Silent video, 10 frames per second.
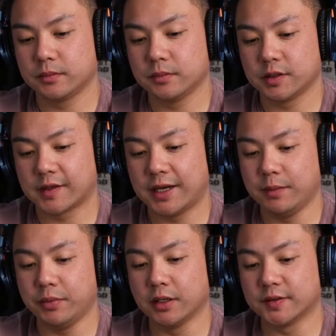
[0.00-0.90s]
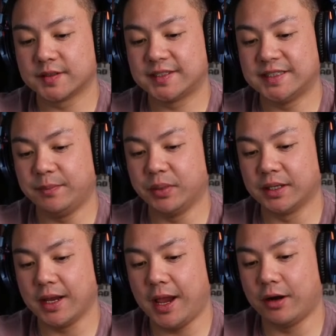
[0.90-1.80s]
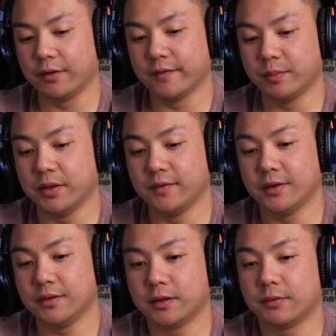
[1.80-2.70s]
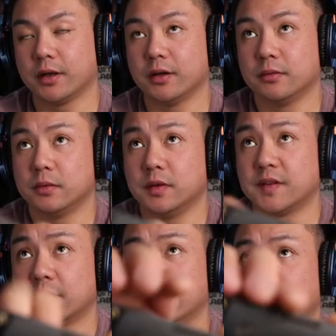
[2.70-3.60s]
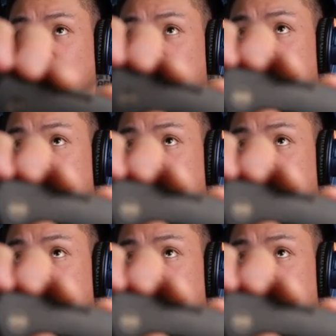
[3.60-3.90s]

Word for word: There's K P L seeping out of the pivot. There we go. Is it clean now?